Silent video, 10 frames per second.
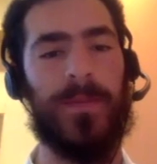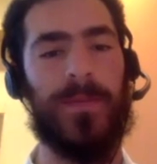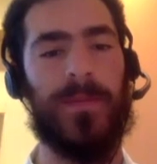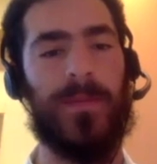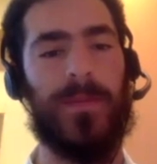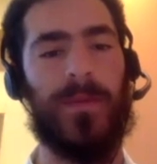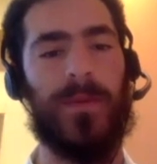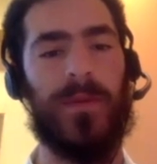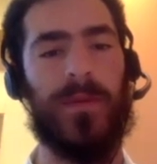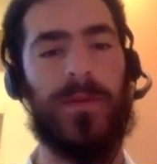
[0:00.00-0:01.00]

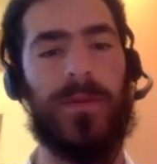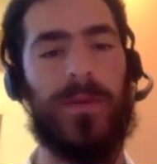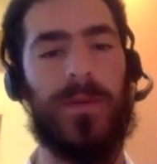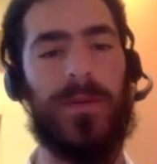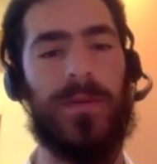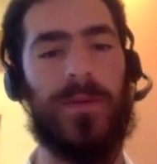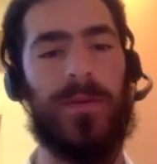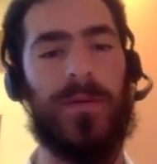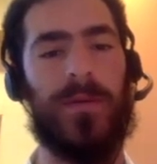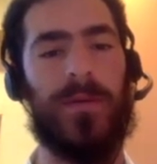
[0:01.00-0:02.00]

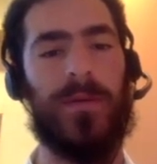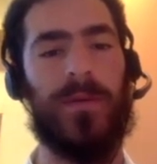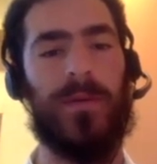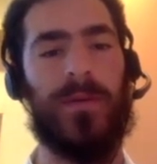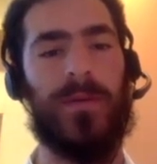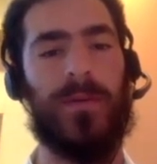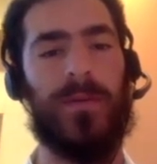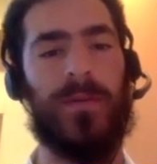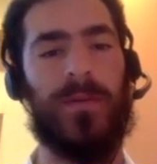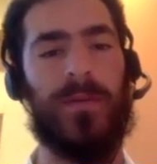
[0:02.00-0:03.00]

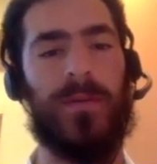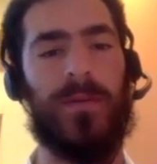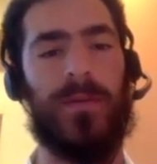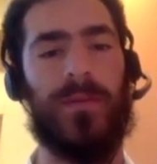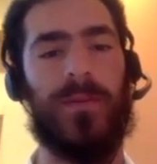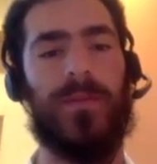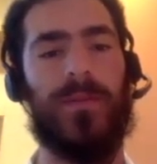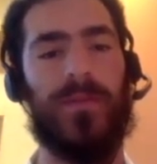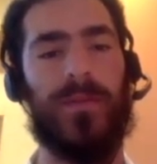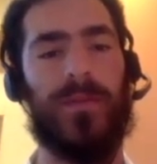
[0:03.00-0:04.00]

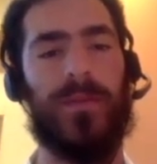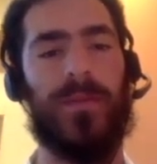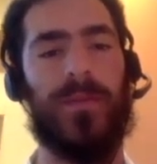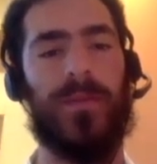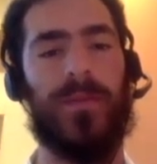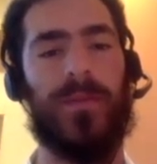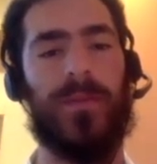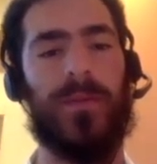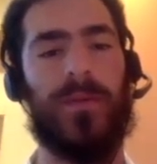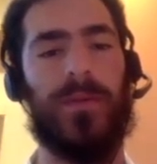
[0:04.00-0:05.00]

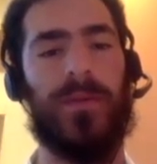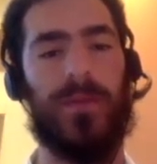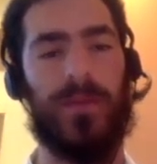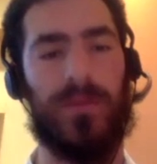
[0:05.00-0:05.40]
(not speaking)